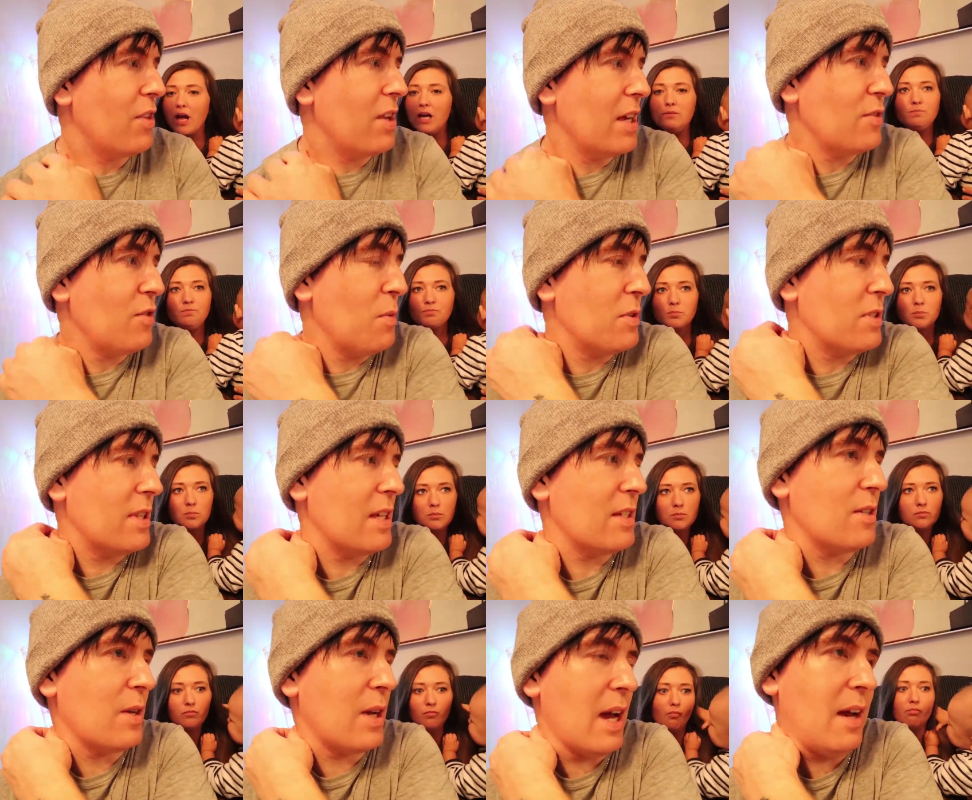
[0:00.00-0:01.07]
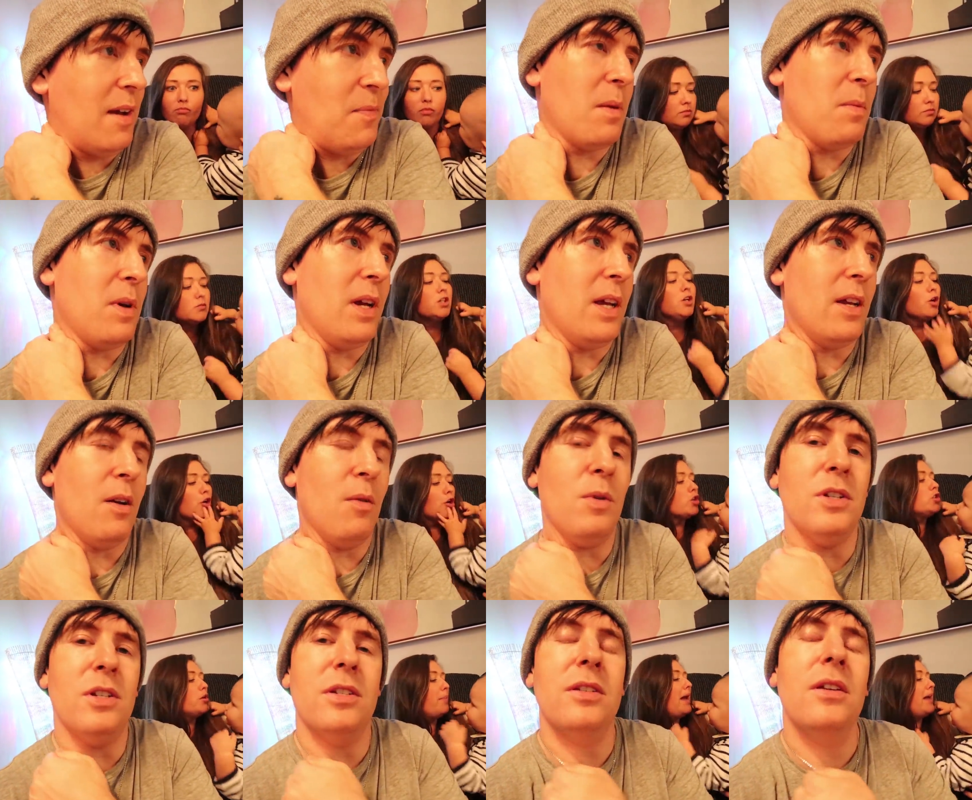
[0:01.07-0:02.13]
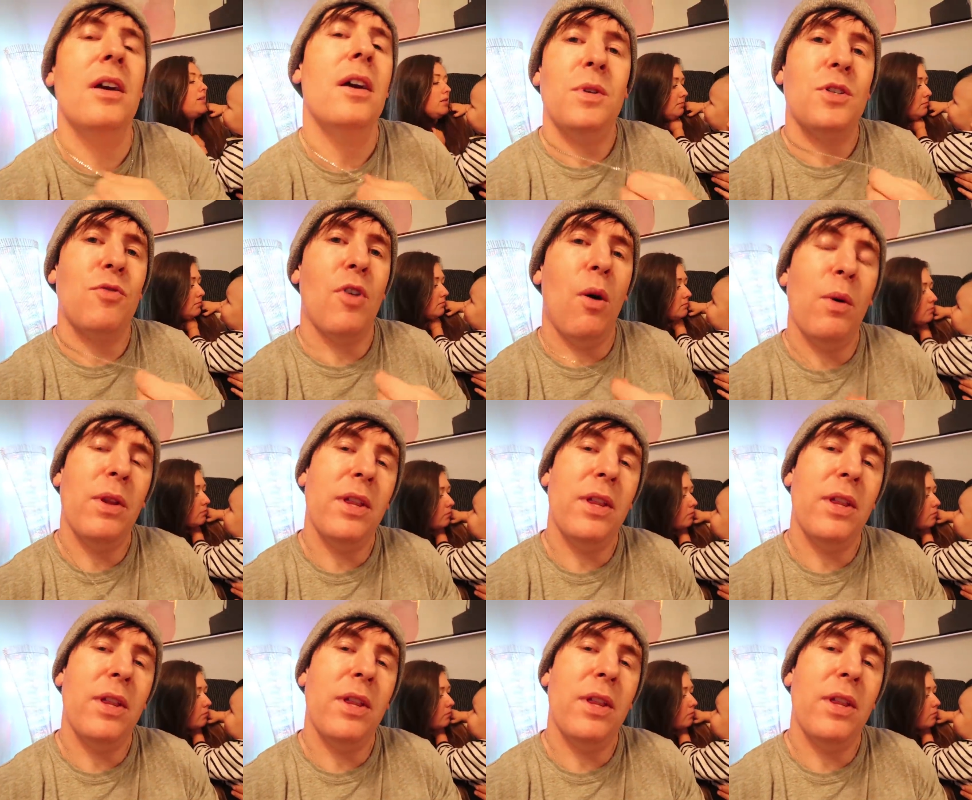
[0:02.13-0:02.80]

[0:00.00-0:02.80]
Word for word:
Speaker 1: okay. the next few months, and that's okay. But you know, we just we just roll